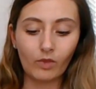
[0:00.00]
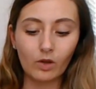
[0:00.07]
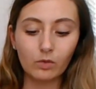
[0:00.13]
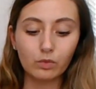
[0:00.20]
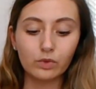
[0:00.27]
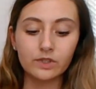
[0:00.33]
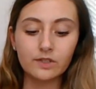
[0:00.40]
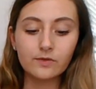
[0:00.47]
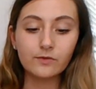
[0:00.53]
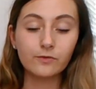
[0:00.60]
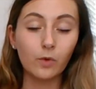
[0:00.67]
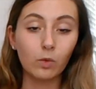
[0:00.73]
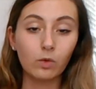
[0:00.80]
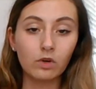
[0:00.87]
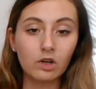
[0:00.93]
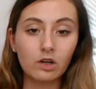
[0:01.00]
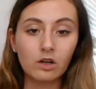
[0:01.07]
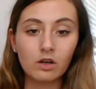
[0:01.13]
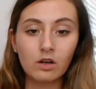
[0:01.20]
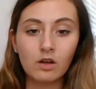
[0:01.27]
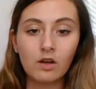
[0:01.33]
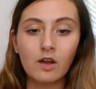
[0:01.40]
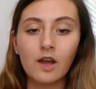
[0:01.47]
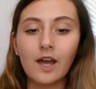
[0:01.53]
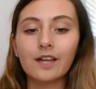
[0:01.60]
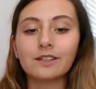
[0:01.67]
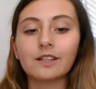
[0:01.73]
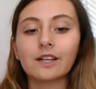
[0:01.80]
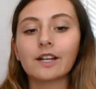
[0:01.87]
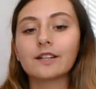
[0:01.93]
was for,
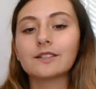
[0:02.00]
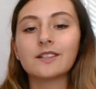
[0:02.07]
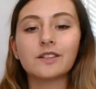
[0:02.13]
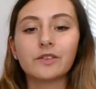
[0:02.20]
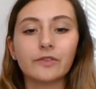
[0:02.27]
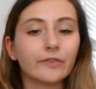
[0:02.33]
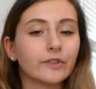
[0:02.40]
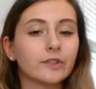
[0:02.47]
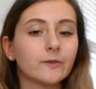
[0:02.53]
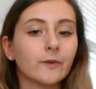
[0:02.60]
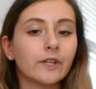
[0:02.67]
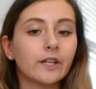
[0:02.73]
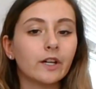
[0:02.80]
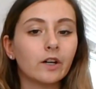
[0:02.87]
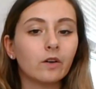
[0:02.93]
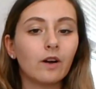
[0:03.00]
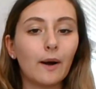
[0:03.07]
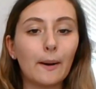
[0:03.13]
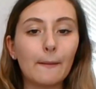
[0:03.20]
and like I said in the first video,